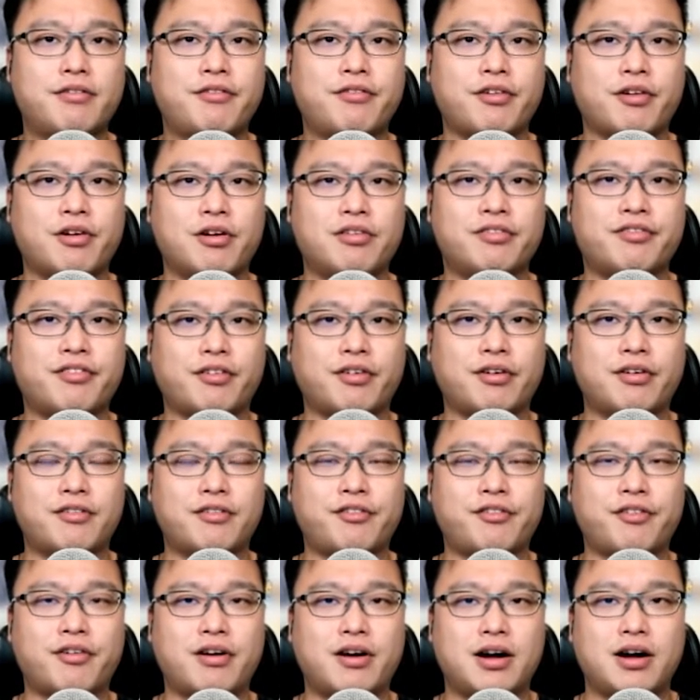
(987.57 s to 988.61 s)
For
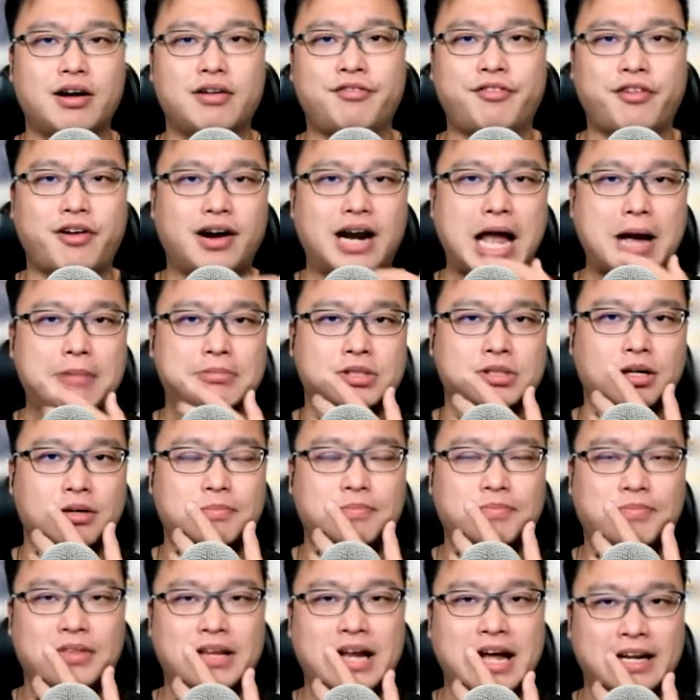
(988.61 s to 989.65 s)
a laptop
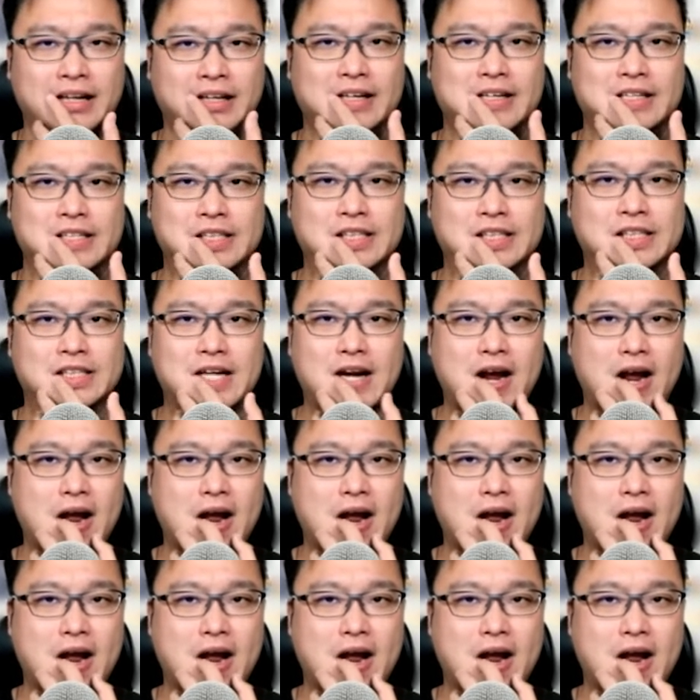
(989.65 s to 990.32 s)
like this.